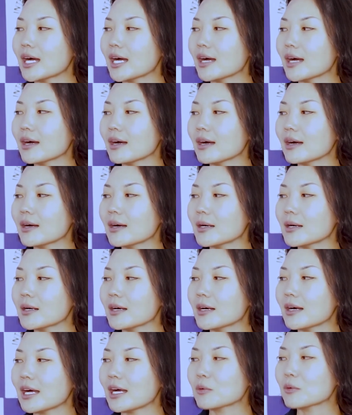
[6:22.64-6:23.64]

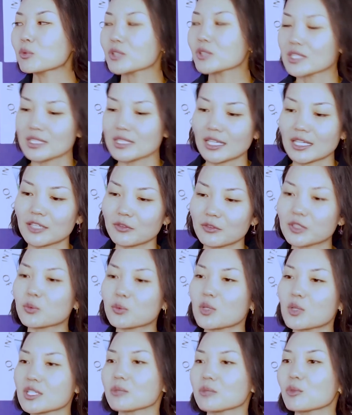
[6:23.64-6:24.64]
I wouldn't say if it
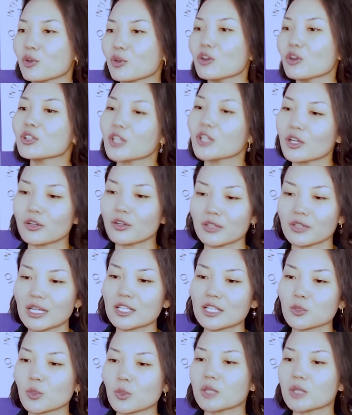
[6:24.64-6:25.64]
was in Mongolia or
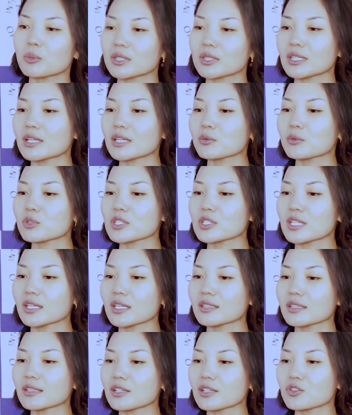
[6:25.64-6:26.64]
elsewhere, but they were
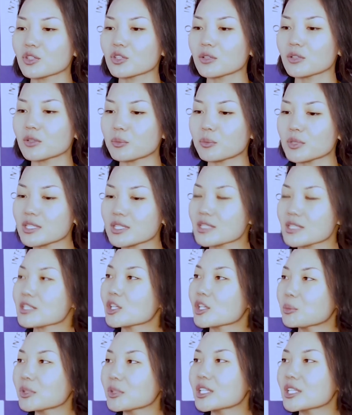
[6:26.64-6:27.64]
saying that the business
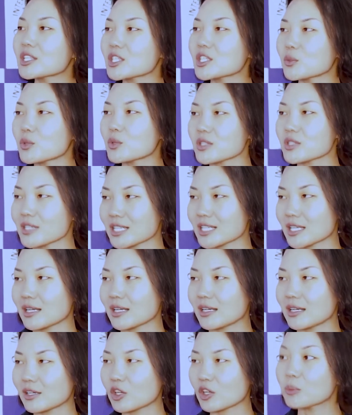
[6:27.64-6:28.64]
community was
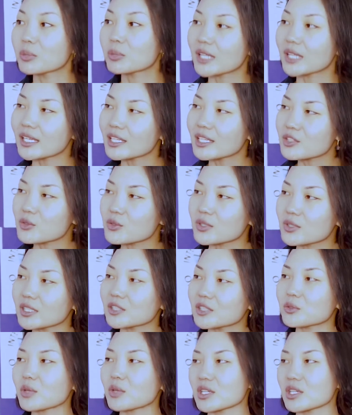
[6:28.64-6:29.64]
complaining to the
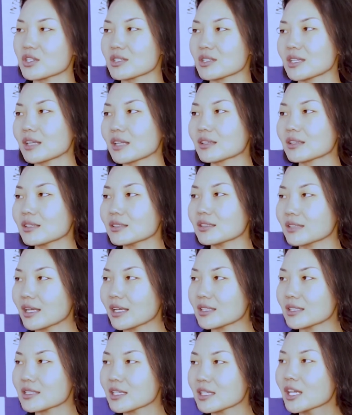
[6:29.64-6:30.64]
education sector
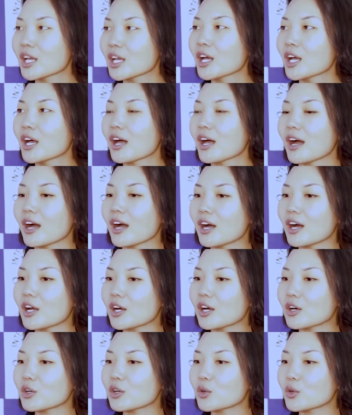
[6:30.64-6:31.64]
that
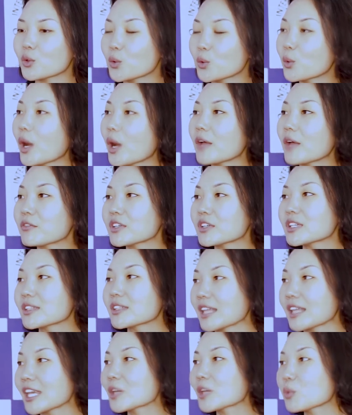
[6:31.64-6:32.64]
whoever
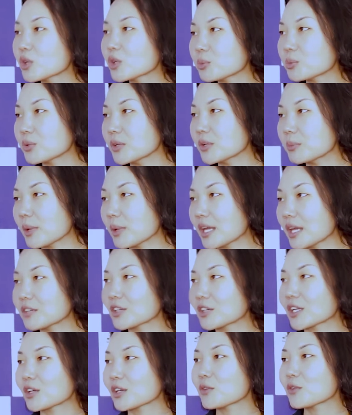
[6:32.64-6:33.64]
they were
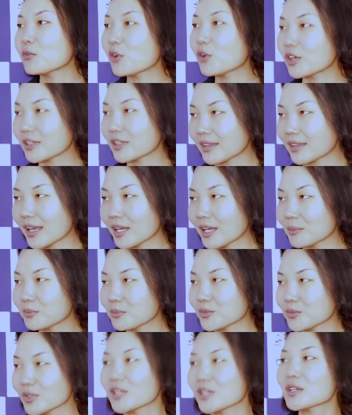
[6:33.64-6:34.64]
preparing for them,